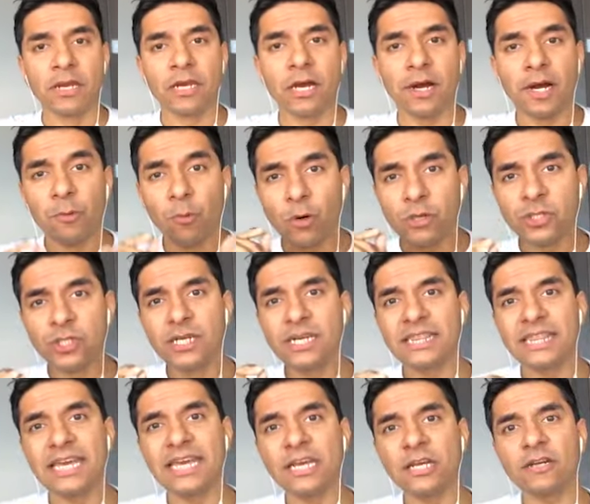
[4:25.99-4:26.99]
Now, I want you
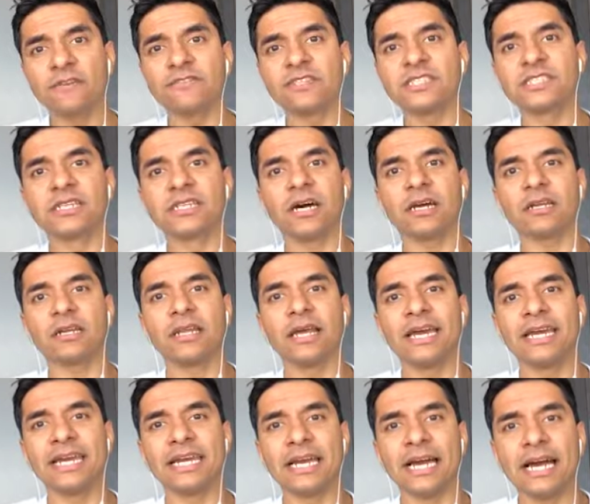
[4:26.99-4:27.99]
to think of this gut
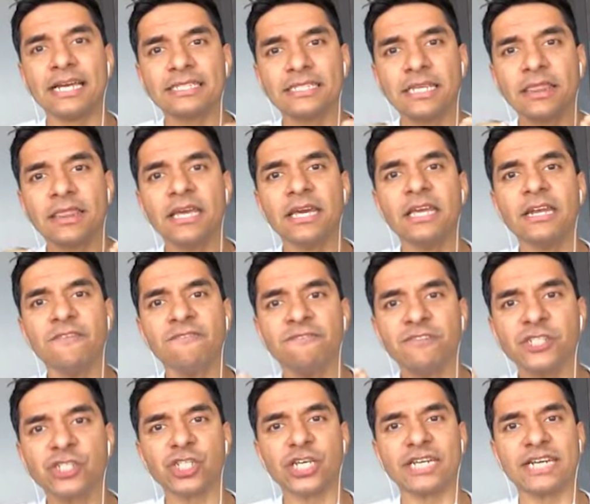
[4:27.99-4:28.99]
lining as a thin
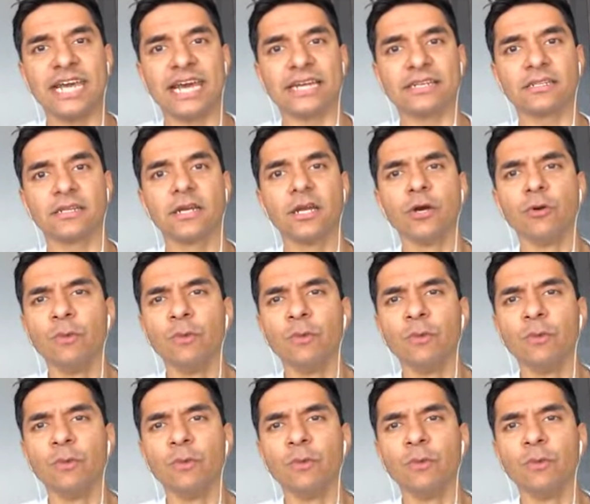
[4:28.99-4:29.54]
fishing net